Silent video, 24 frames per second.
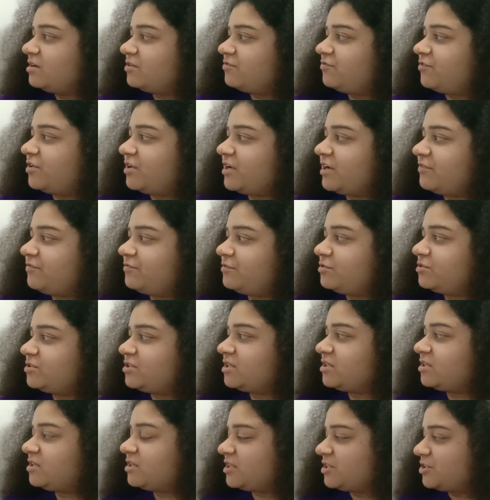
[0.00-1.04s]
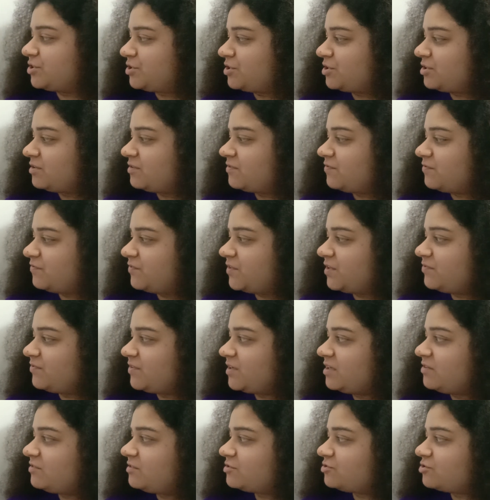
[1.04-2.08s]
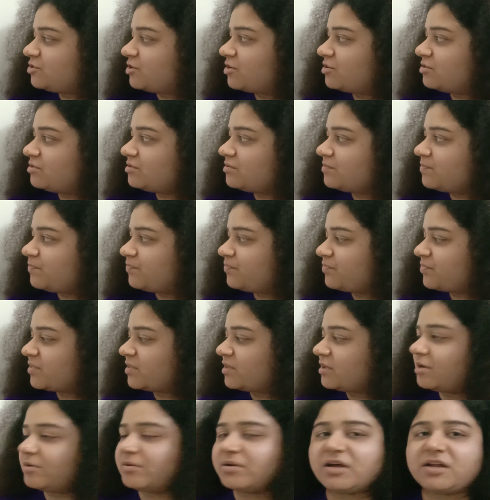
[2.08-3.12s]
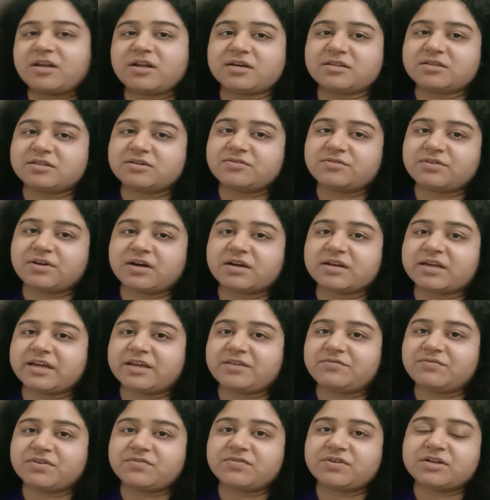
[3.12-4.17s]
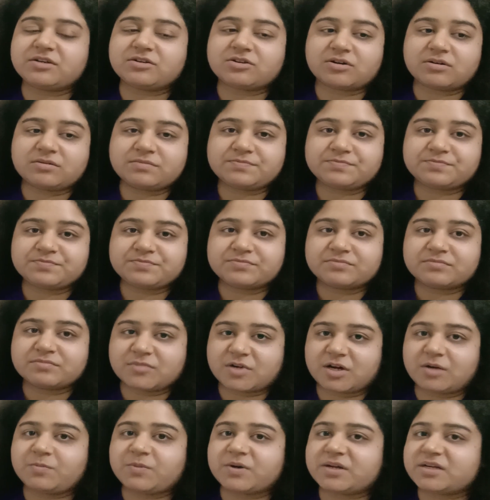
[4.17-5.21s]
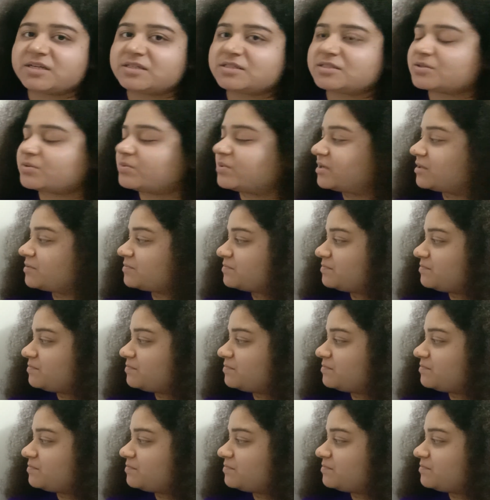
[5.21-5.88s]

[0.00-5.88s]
For F2 generation, we will draw we will draw a Punnett square.